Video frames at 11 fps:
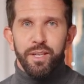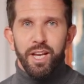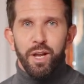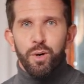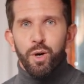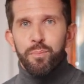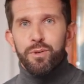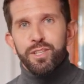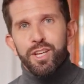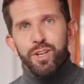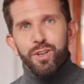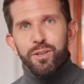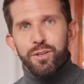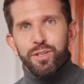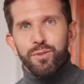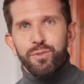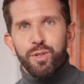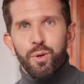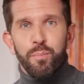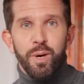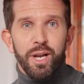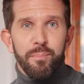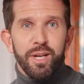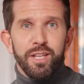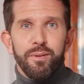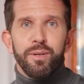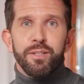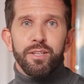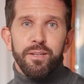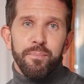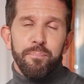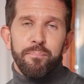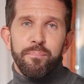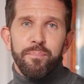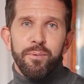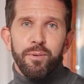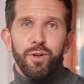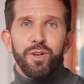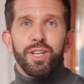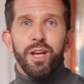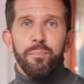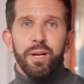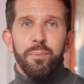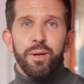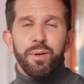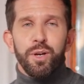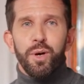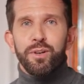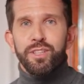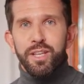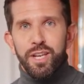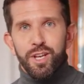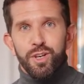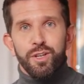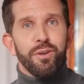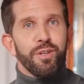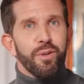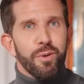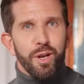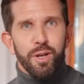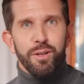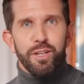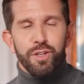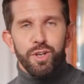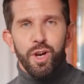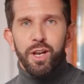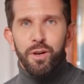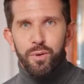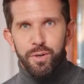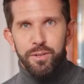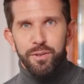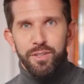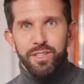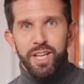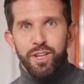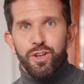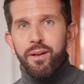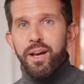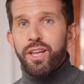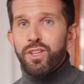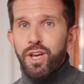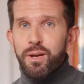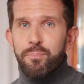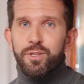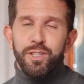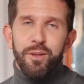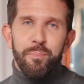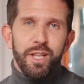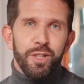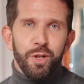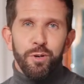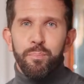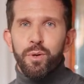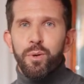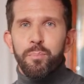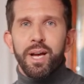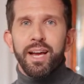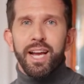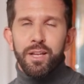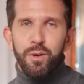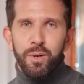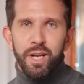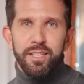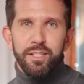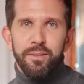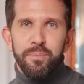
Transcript: Our conversations fuel my amazement. You tell me about the constellations you learned as a child, sketching their shapes in my notebook by candlelight.